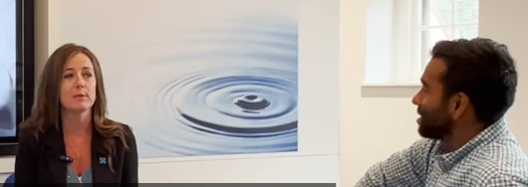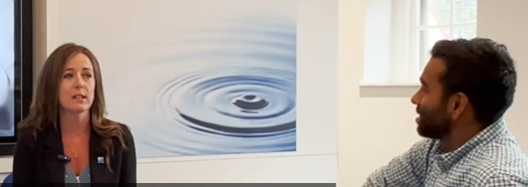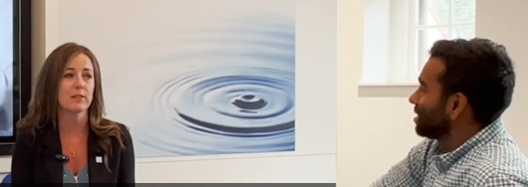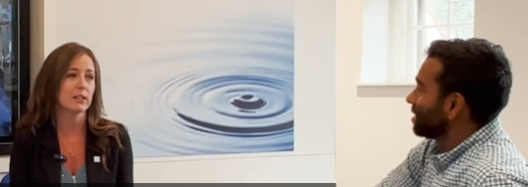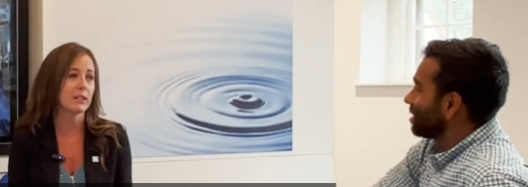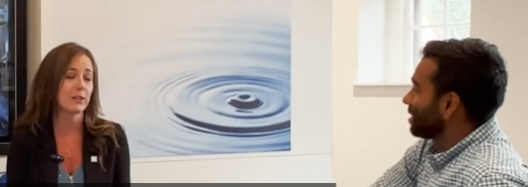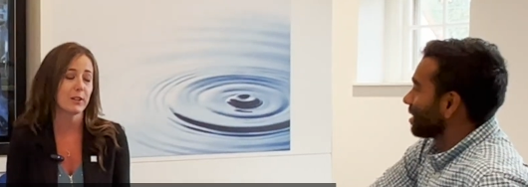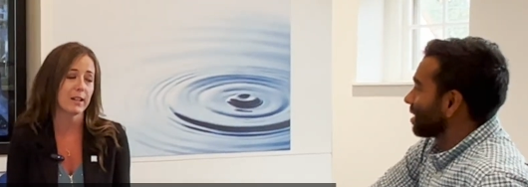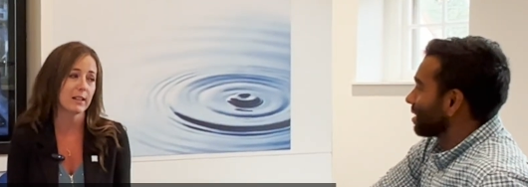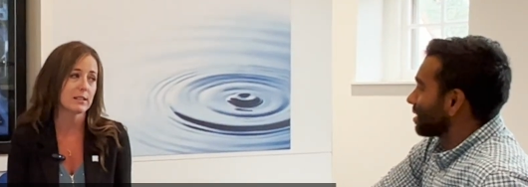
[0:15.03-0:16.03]
Speaker 1: Definitely
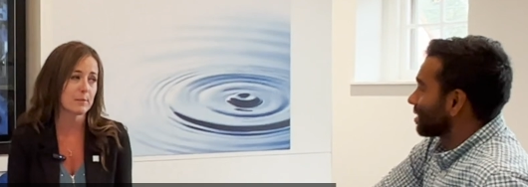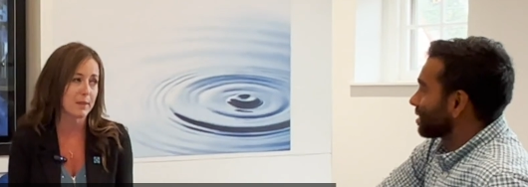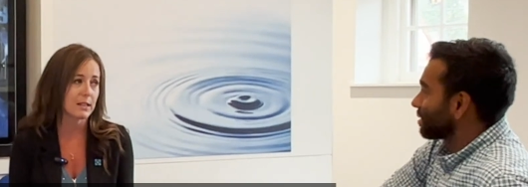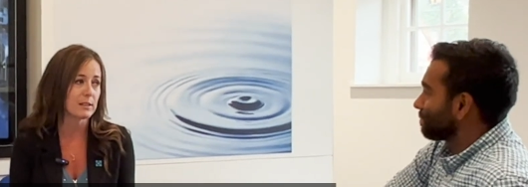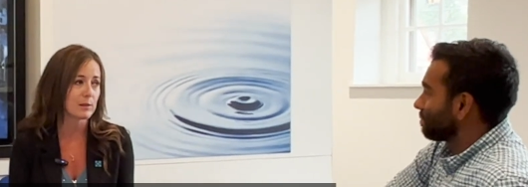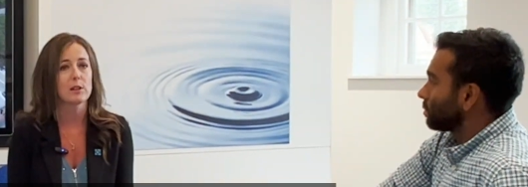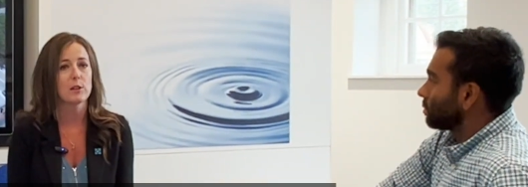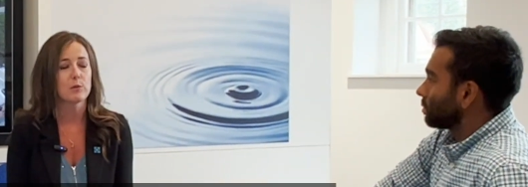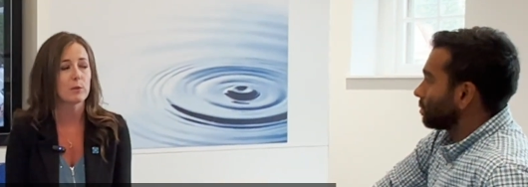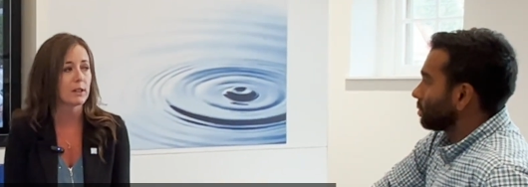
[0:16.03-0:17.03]
creating a space
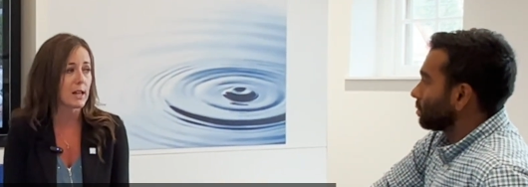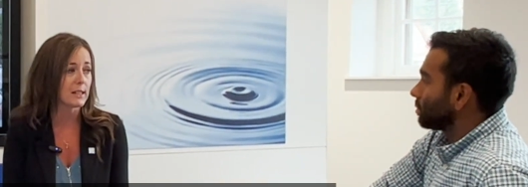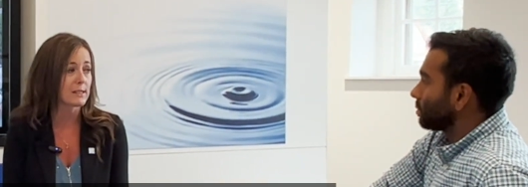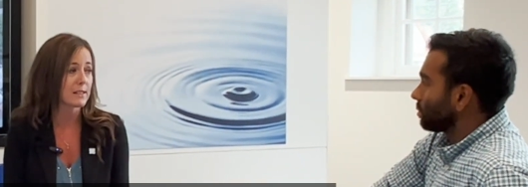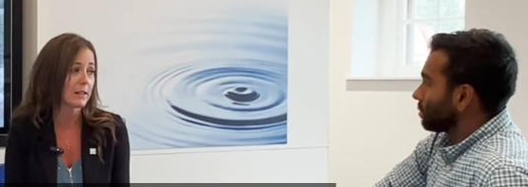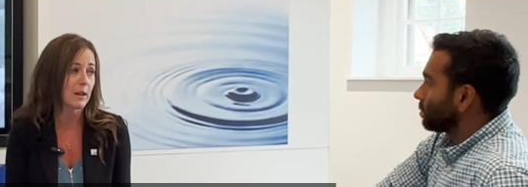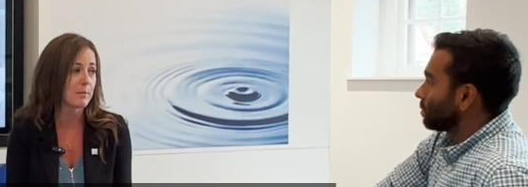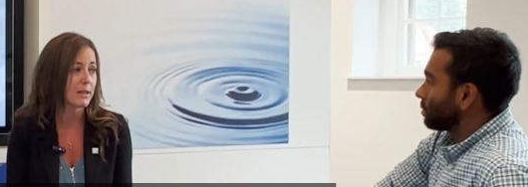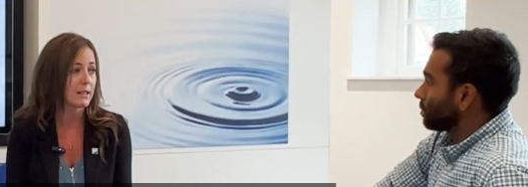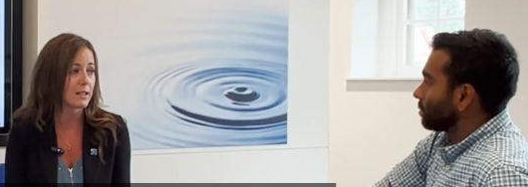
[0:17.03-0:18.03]
where clients can come
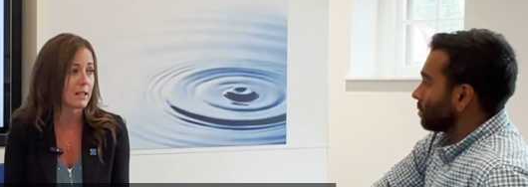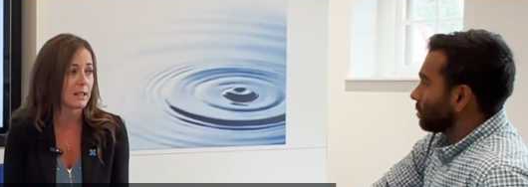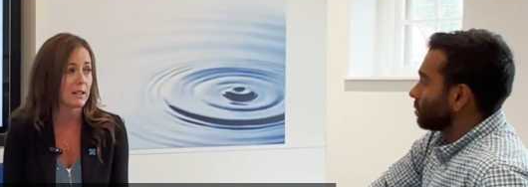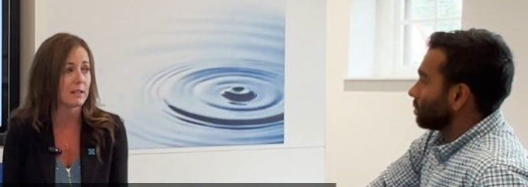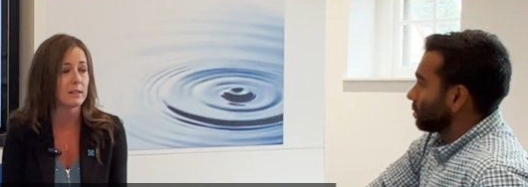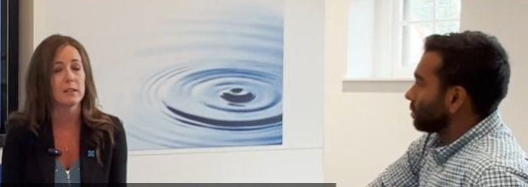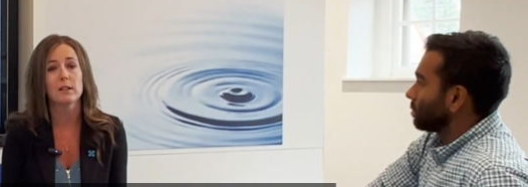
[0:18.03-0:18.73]
in and